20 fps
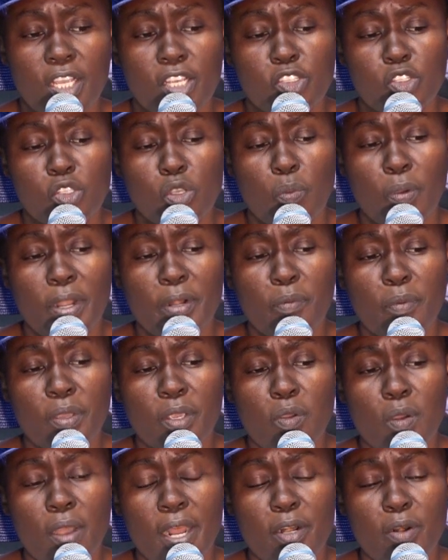So when we
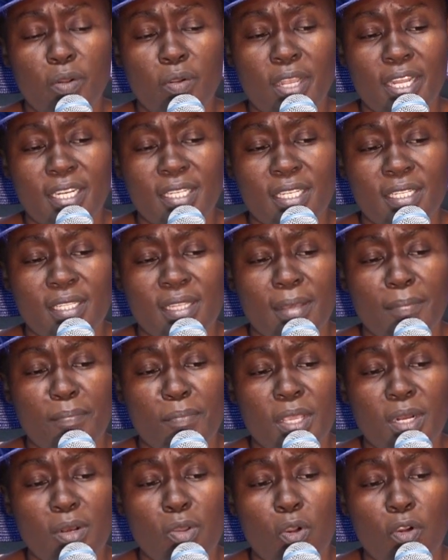go and look at it, the
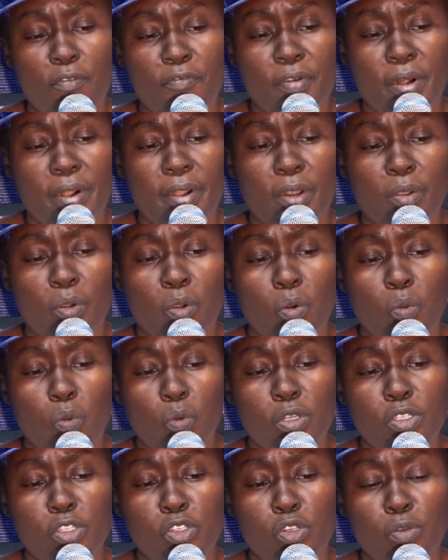meal offering
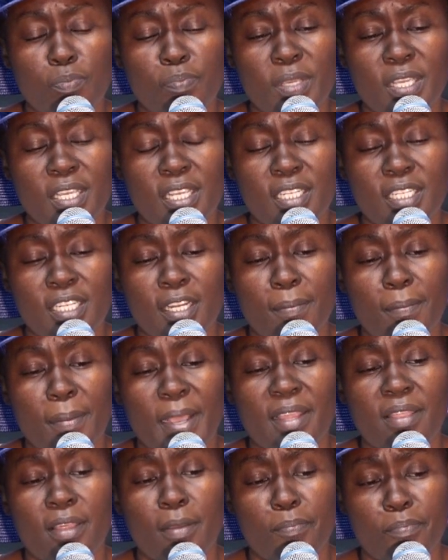was to be eaten
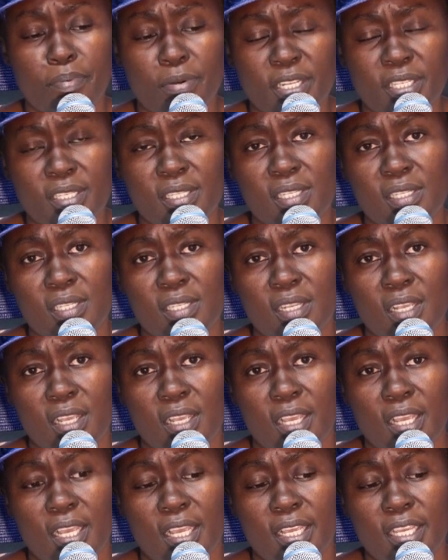by the priests.
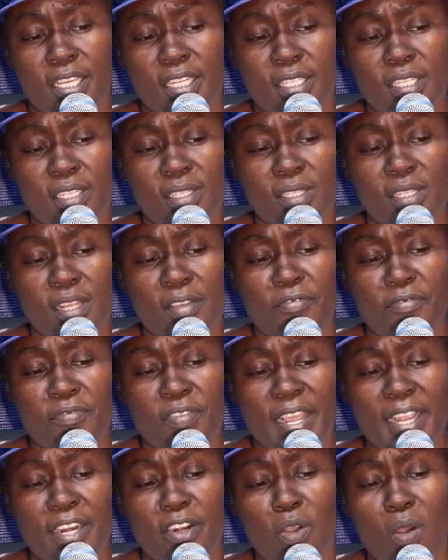It is the
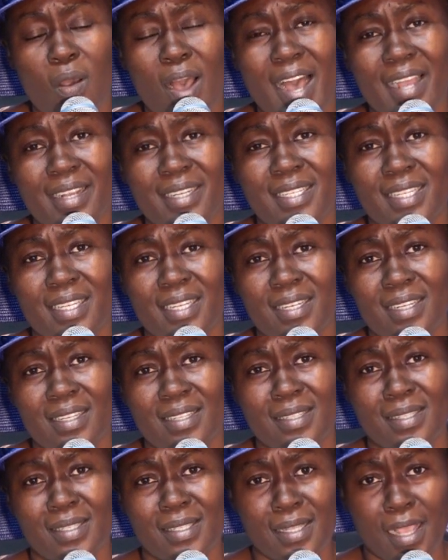final act in
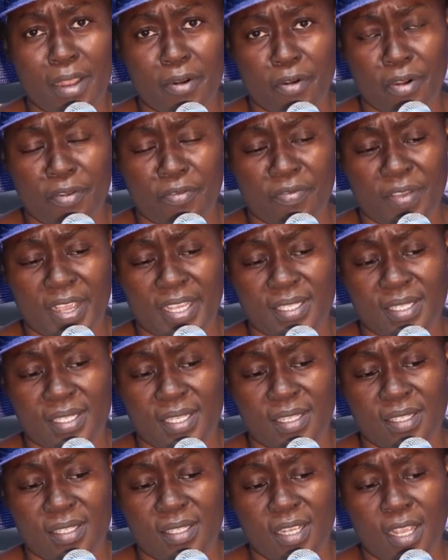
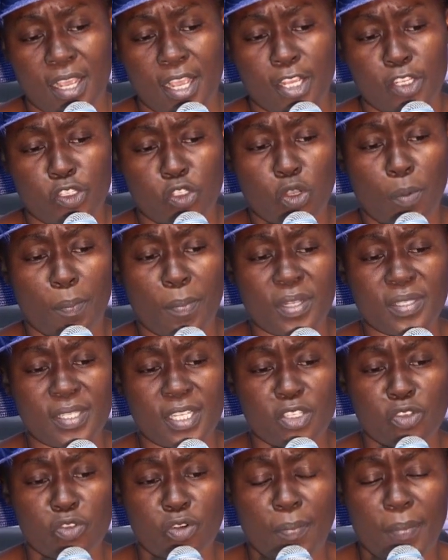sacrifices. So
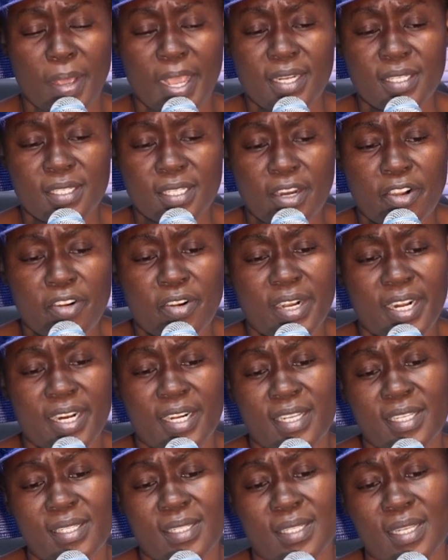Moses reminds Aaron
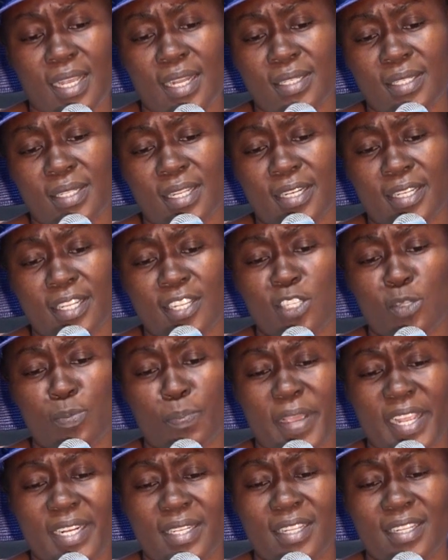and his sons that
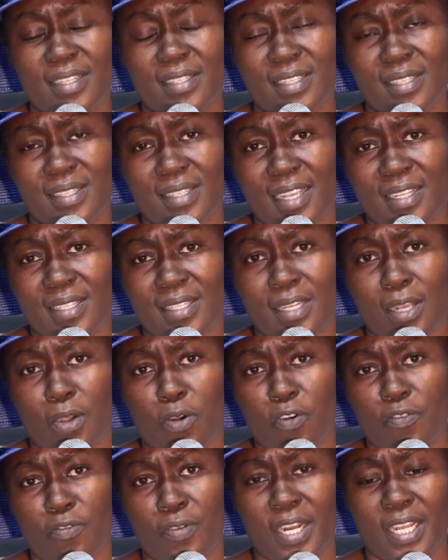despite the disaster
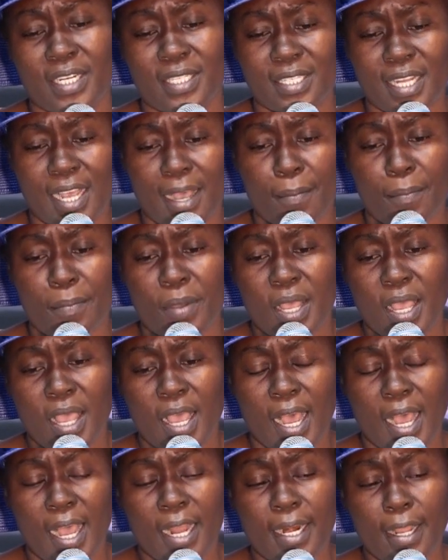of Nadab
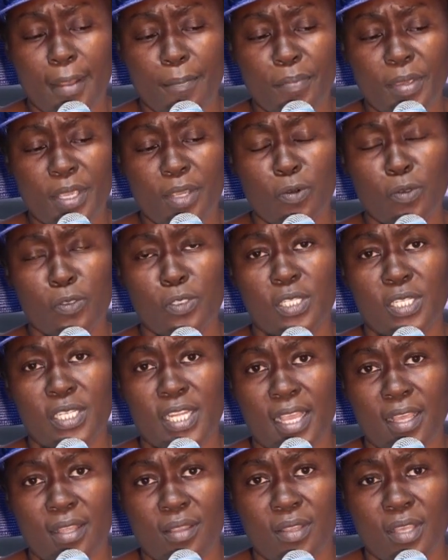and Abihu's
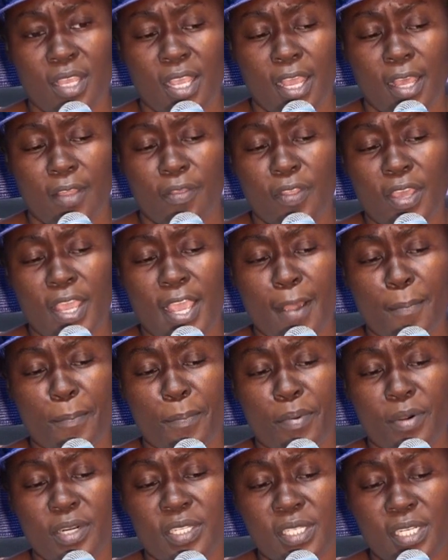death, their
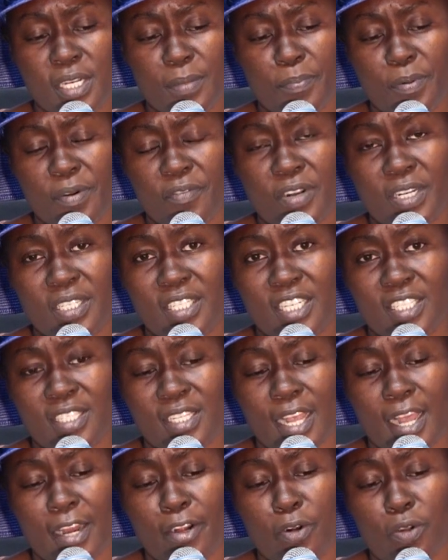priestly
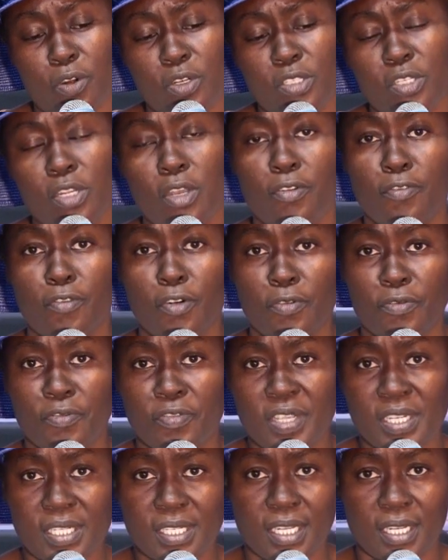privileges are not
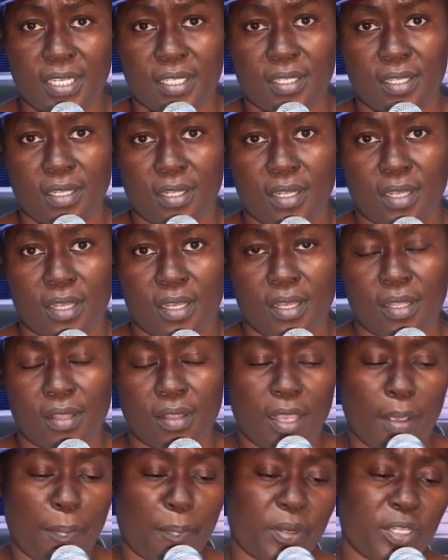forfeited.
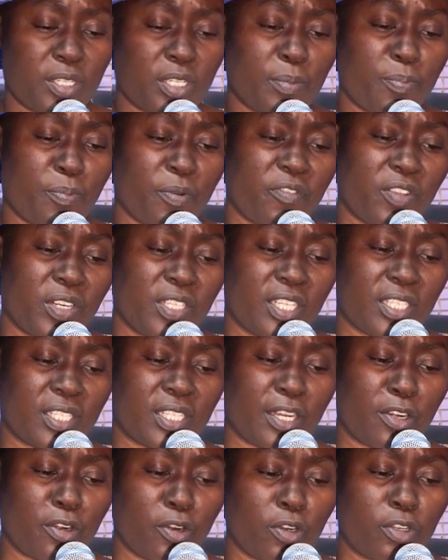Their priestly
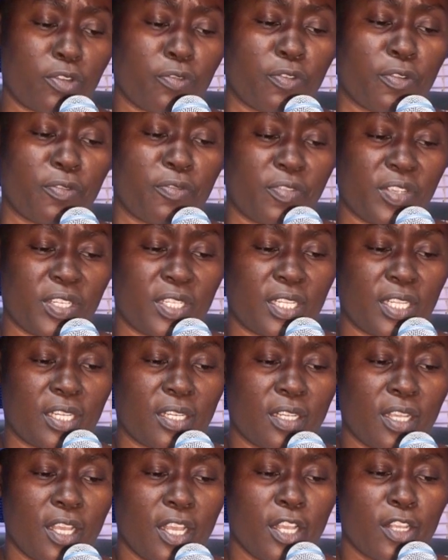privileges are not
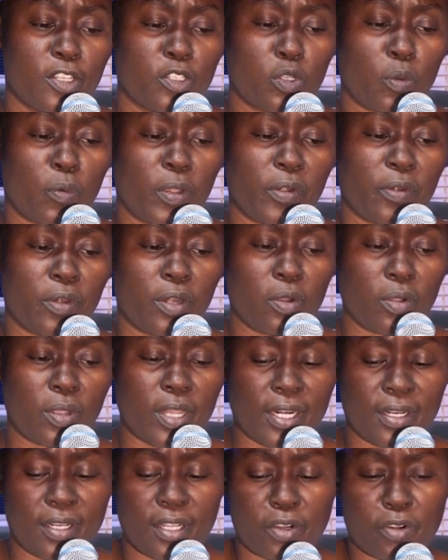forfeited. So when you
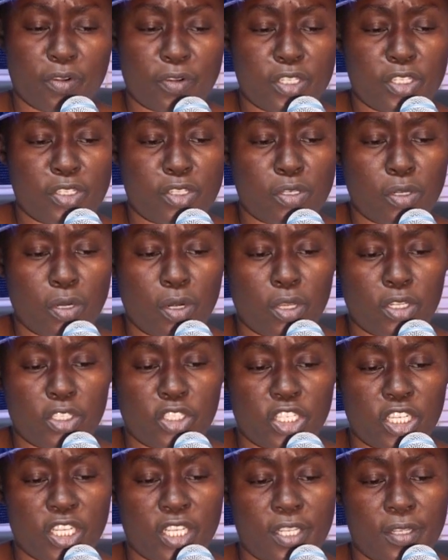look at the
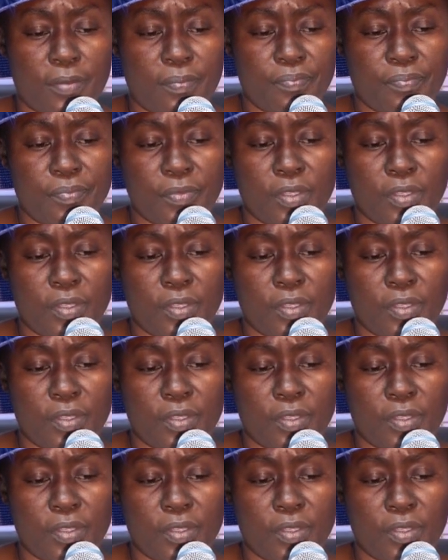Christology